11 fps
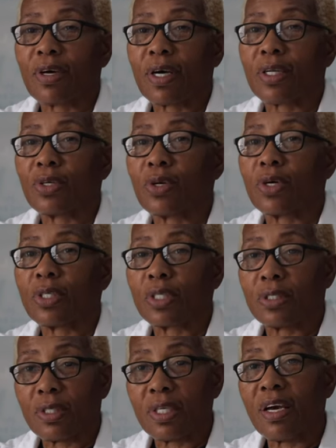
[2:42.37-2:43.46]
God at heart
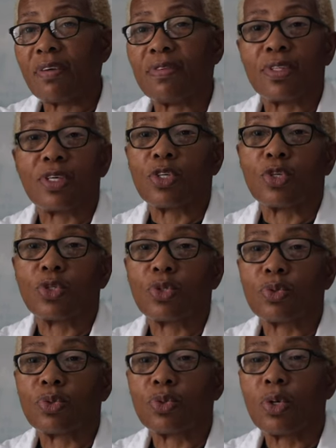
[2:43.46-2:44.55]
in everything you
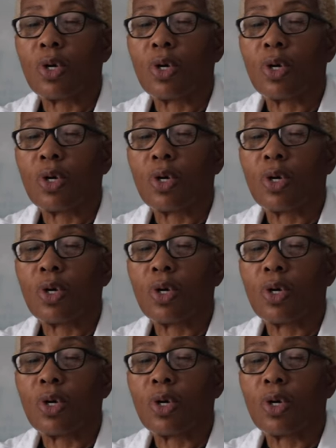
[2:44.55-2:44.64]
do.